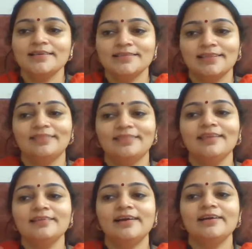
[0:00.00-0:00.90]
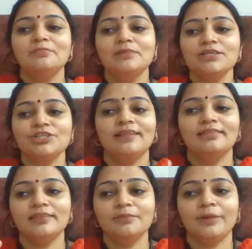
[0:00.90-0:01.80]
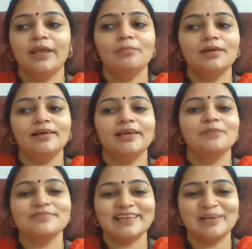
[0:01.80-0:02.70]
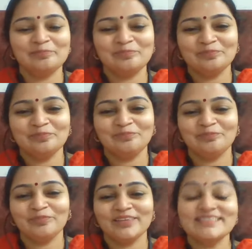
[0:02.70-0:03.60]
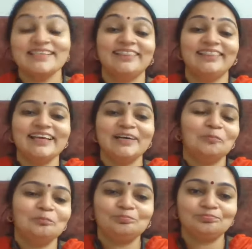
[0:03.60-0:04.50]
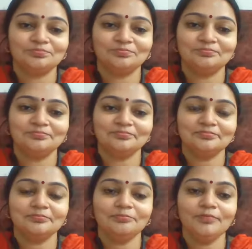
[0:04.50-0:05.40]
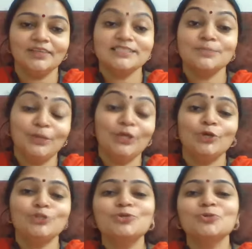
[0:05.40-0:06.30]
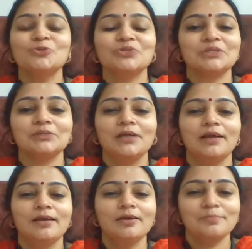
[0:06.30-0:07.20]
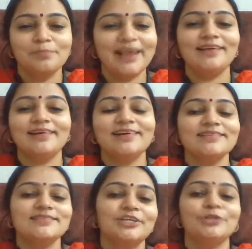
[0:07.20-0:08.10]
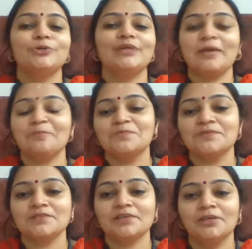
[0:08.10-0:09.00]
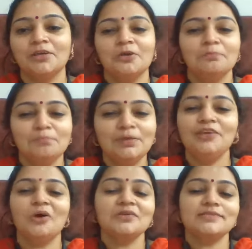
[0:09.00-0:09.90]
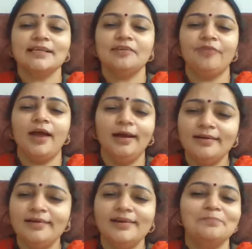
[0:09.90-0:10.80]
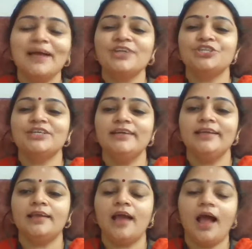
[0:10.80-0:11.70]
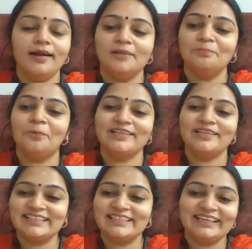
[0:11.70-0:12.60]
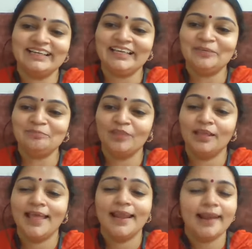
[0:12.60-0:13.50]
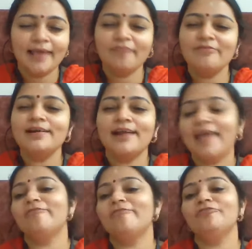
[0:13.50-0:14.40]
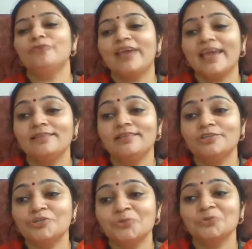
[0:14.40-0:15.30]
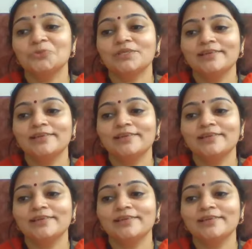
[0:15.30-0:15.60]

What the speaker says: Satya, Dharma, Shanti, Prema, Ahimsa. Satya. Speak your truth. Break stereotypes. Be yourself unabashedly, unapologetically. Never ever forget the truth